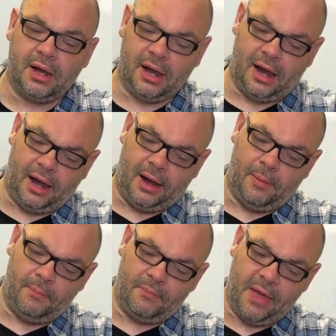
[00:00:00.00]

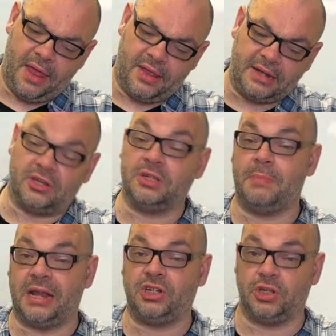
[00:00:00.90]
um, and then does
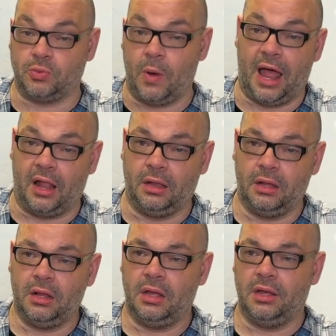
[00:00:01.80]
magic as well
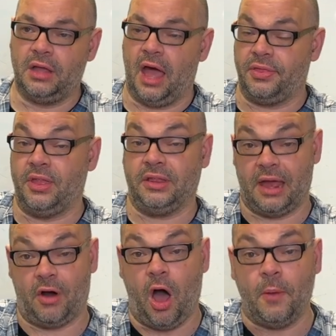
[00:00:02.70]
I think
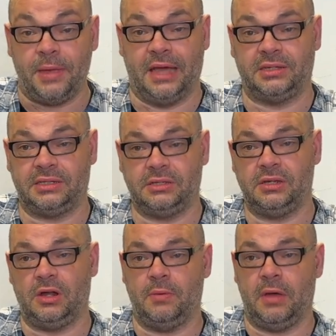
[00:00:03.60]
they're a hobbyist,
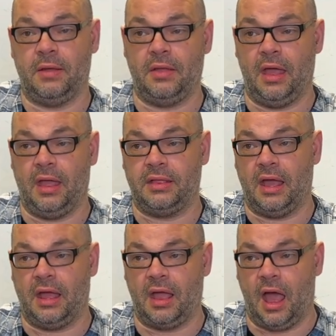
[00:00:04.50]
you know, uh,
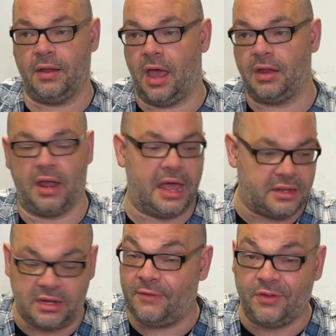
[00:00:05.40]
uh, and, and,
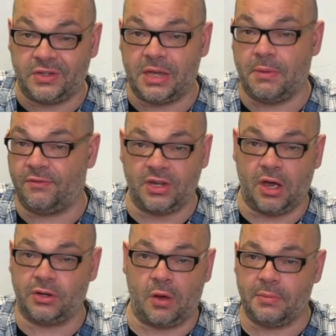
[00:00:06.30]
and if you see my
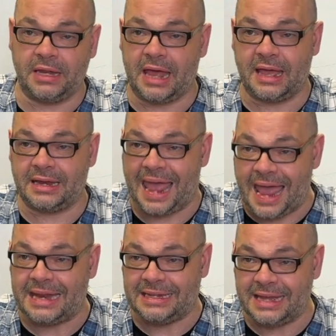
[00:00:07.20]
video, I don't mean that in
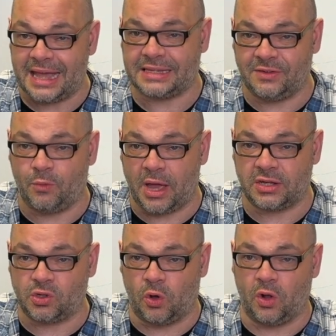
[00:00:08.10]
any negative way
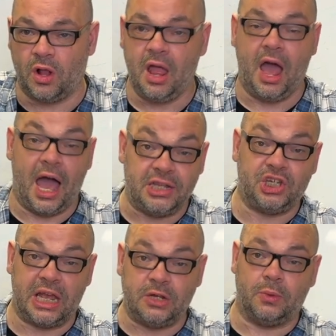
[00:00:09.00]
at all. I
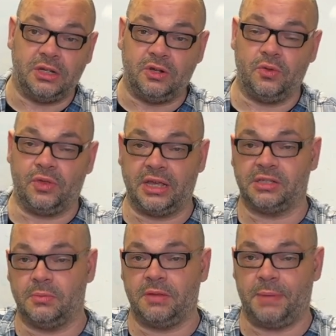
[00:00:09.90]
genuinely do think
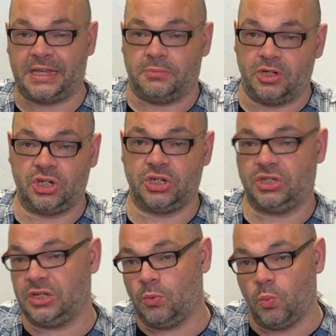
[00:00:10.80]
some of the best
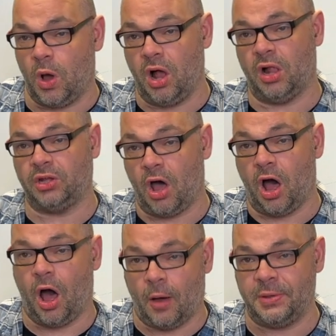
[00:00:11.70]
magicians in the world
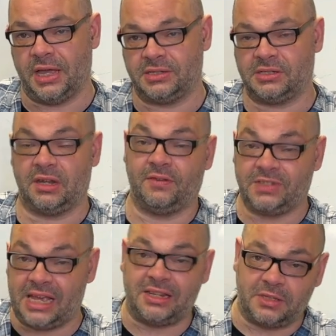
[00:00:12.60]
are hobbyists. And I've
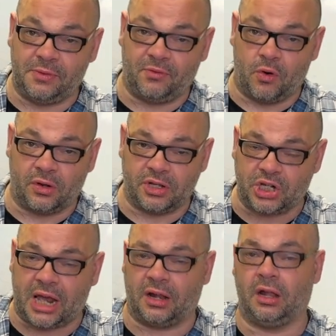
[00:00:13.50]
said this before on the
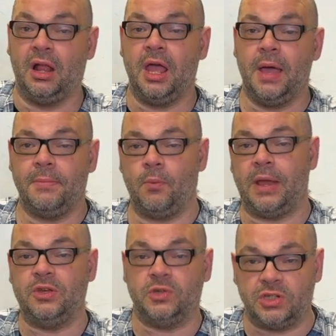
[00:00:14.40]
channel, but
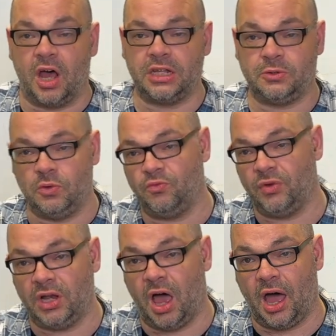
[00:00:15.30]
when you start to
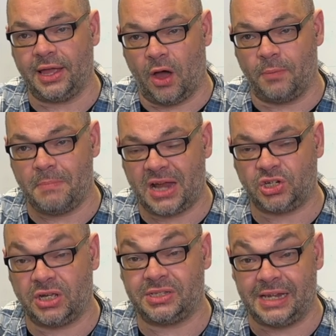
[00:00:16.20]
rely on
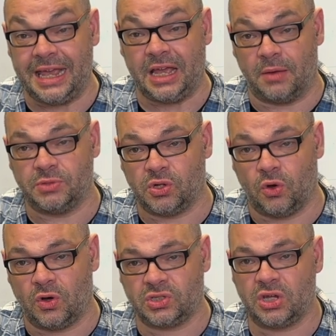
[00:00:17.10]
magic as an income
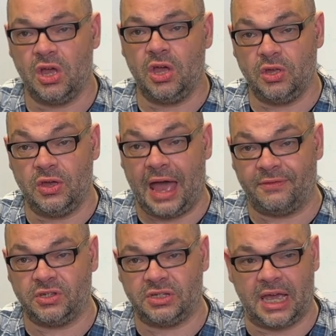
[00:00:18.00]
source, you
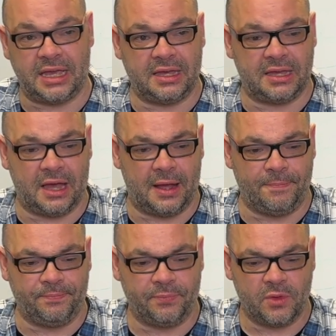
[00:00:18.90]
have to take,
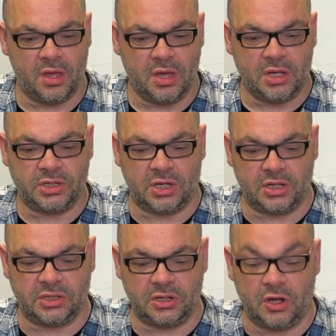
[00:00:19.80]
um,
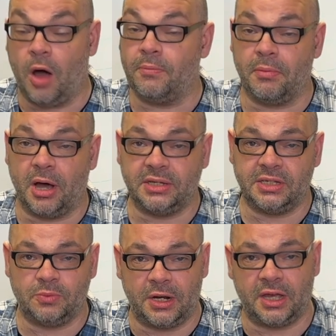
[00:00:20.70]
certain
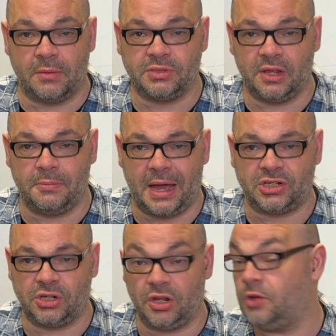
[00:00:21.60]
compromises when it comes to the
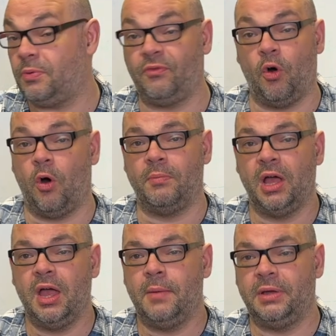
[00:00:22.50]
magic that you perform.
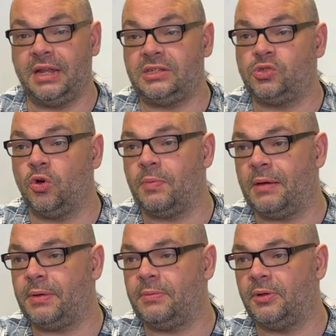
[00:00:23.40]
But let's talk
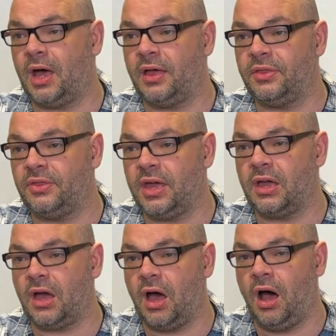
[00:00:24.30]
about people that I
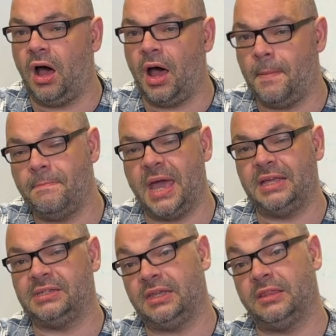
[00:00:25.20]
think are
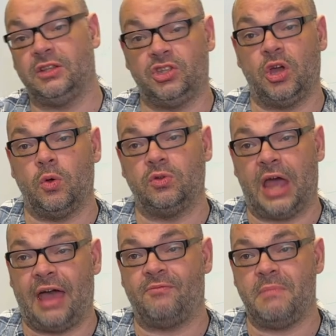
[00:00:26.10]
amazing that don't
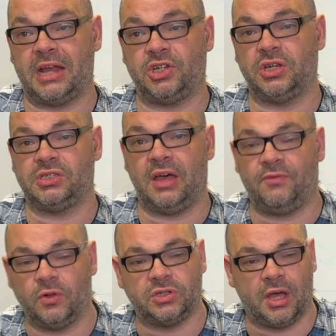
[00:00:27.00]
have magic as their
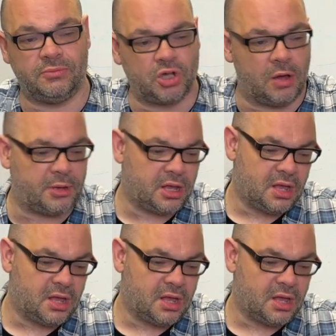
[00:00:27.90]
full time job.